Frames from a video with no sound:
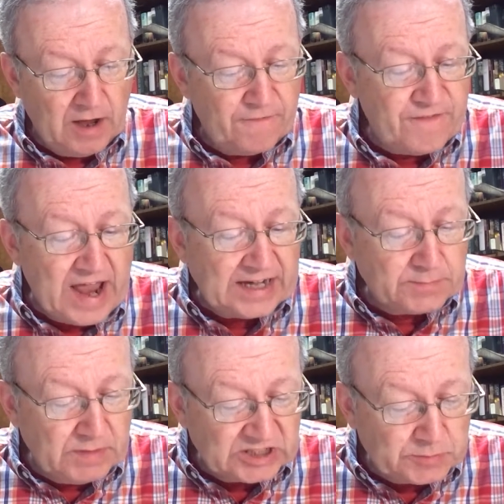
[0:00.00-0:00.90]
a
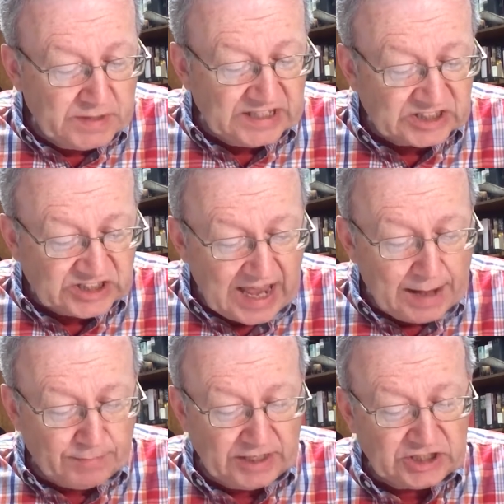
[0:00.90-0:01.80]
fact must be
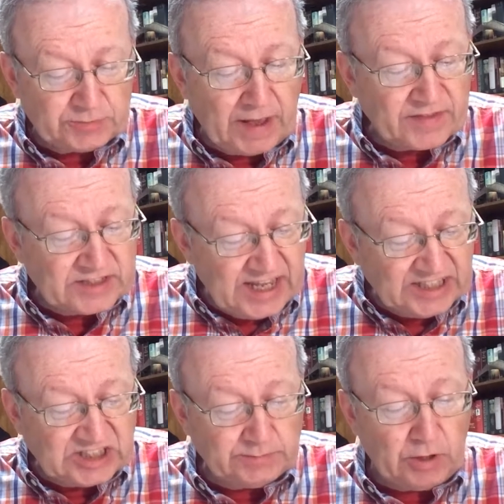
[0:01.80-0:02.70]
established by the
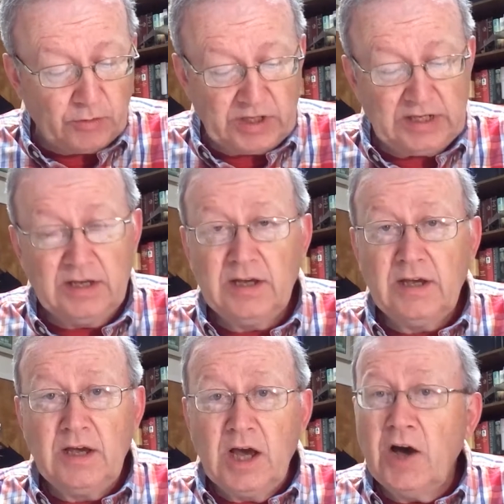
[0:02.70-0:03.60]
testimony
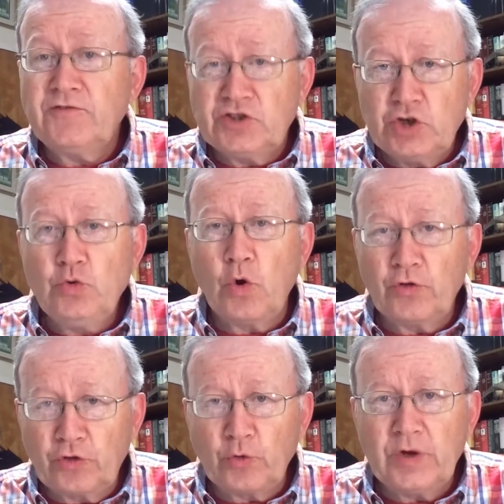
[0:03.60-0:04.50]
of two or
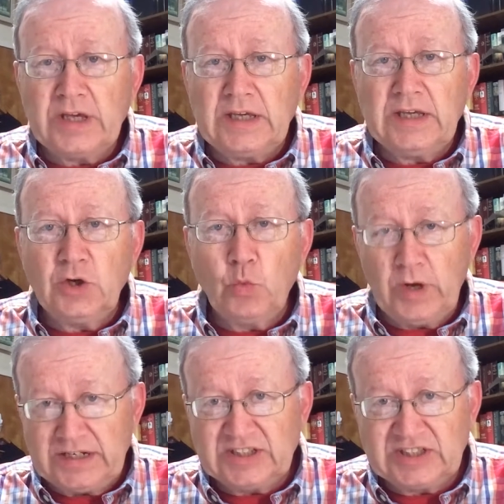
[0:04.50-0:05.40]
three
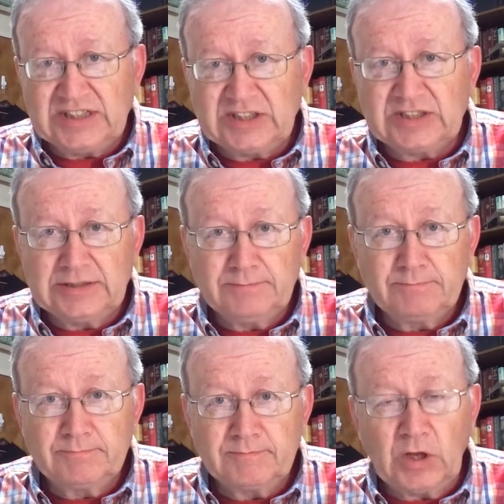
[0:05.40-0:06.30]
witnesses.
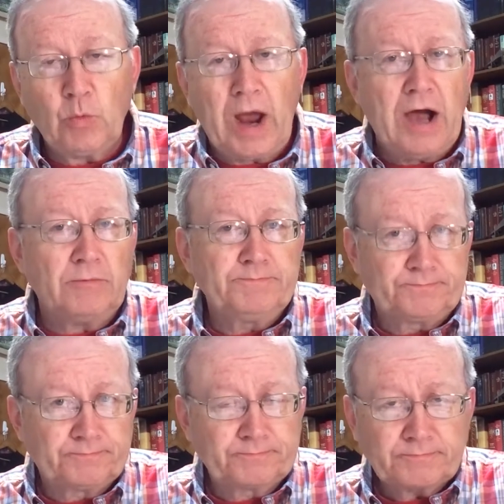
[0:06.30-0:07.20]
Wow.
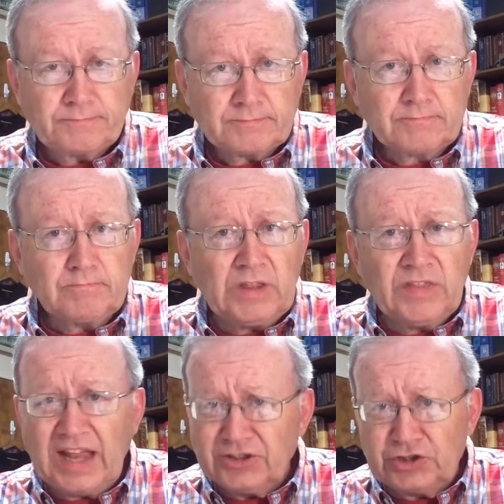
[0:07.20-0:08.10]

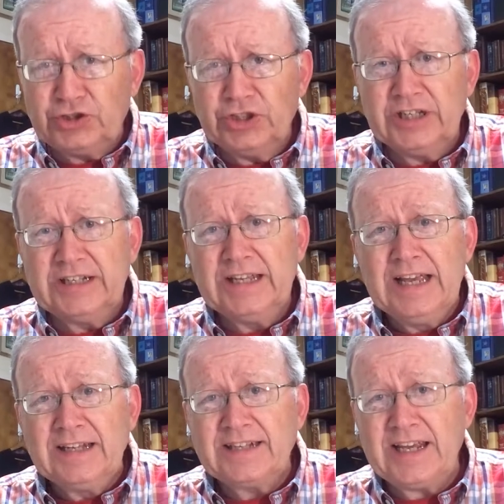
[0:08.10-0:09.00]
That should
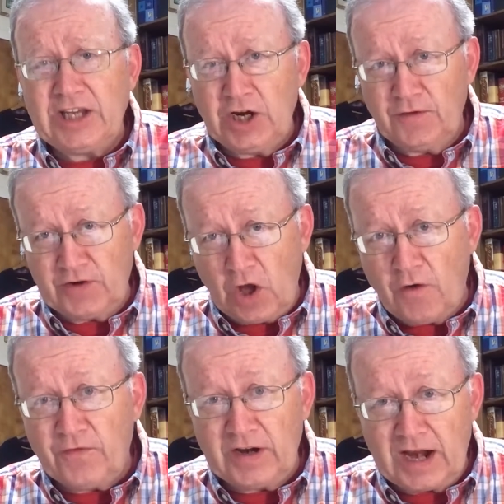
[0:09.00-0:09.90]
take care of an
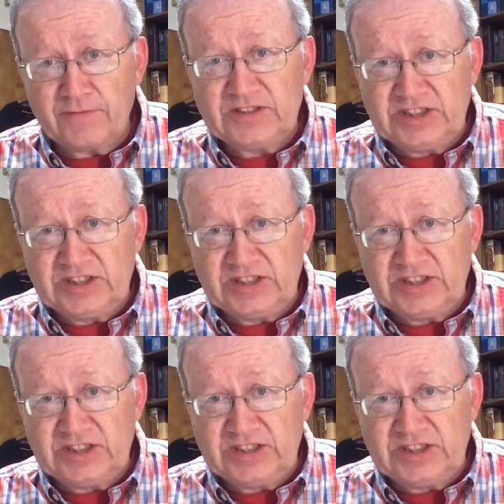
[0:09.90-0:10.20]
awful lot of